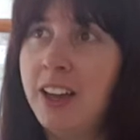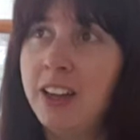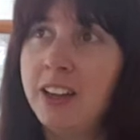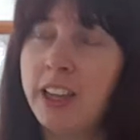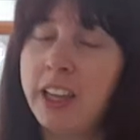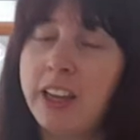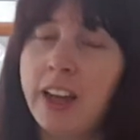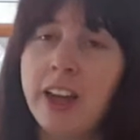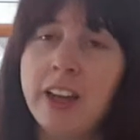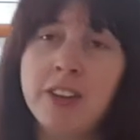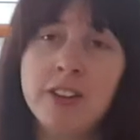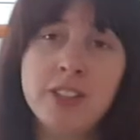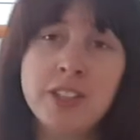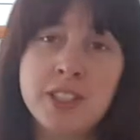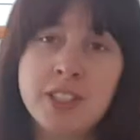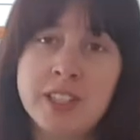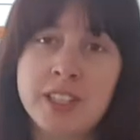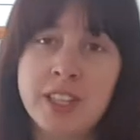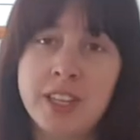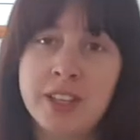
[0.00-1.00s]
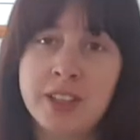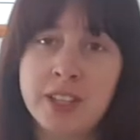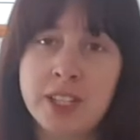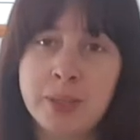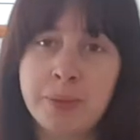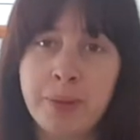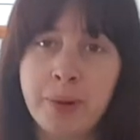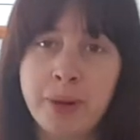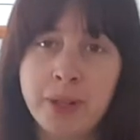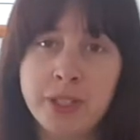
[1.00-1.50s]
Like I honestly at this
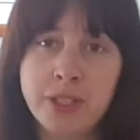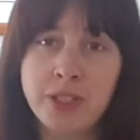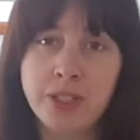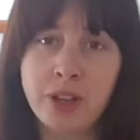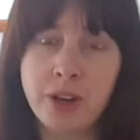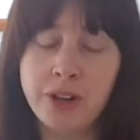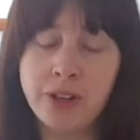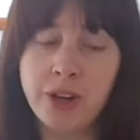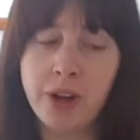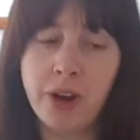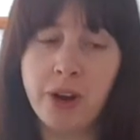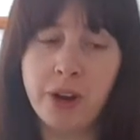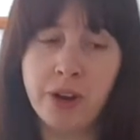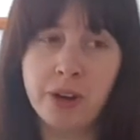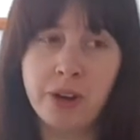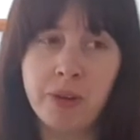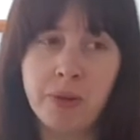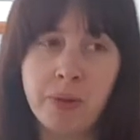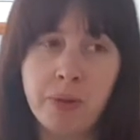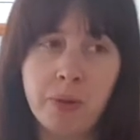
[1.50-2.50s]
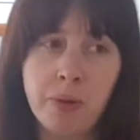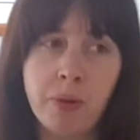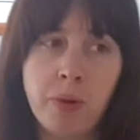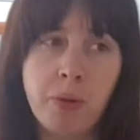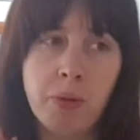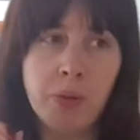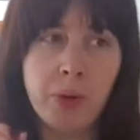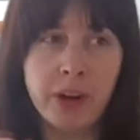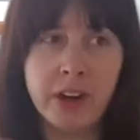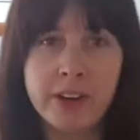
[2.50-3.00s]
point don't know
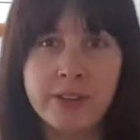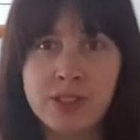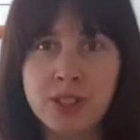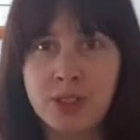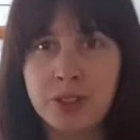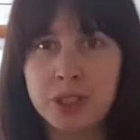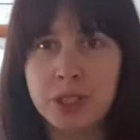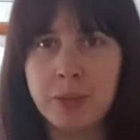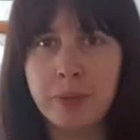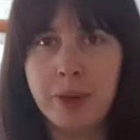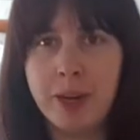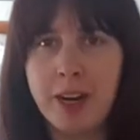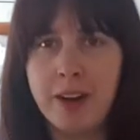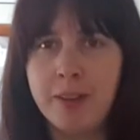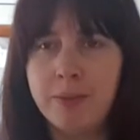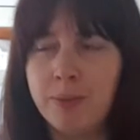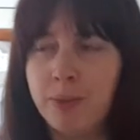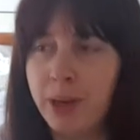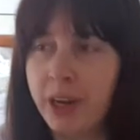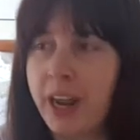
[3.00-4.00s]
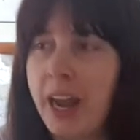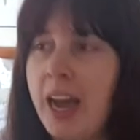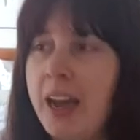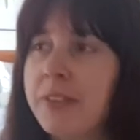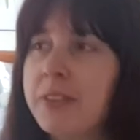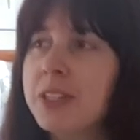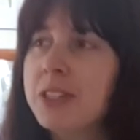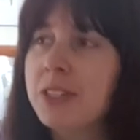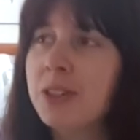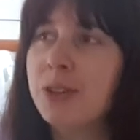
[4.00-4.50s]
what I've talked about and what I
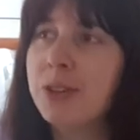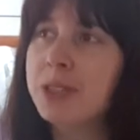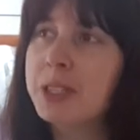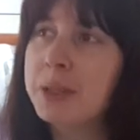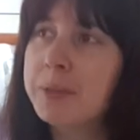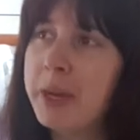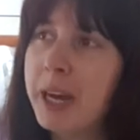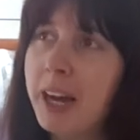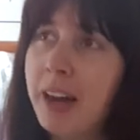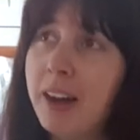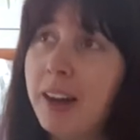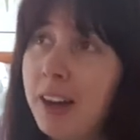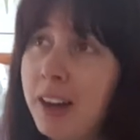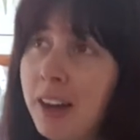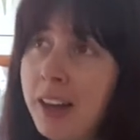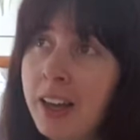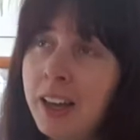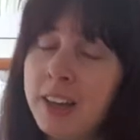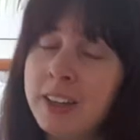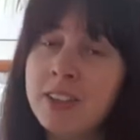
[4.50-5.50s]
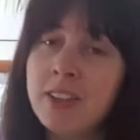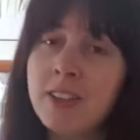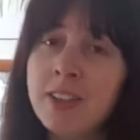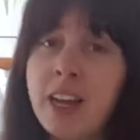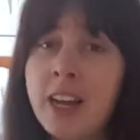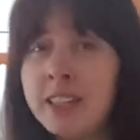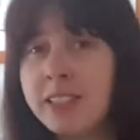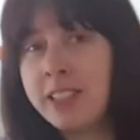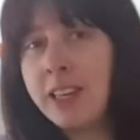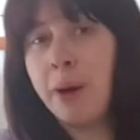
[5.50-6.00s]
haven't talked about. The
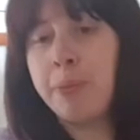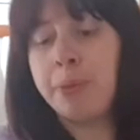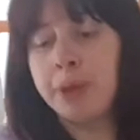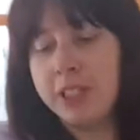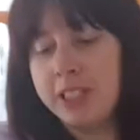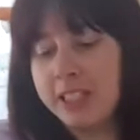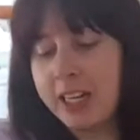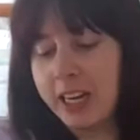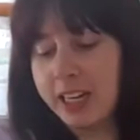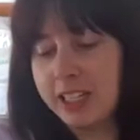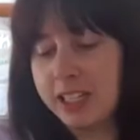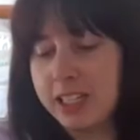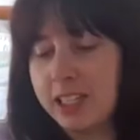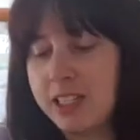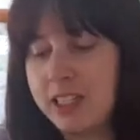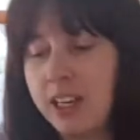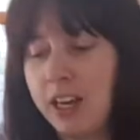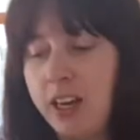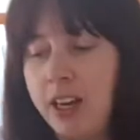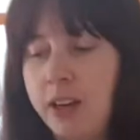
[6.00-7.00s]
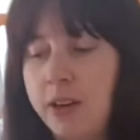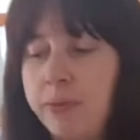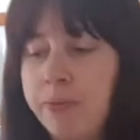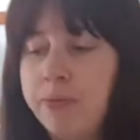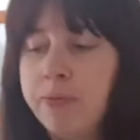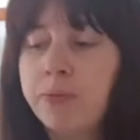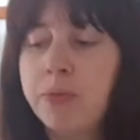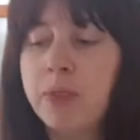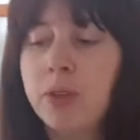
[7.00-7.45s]
last couple of days um,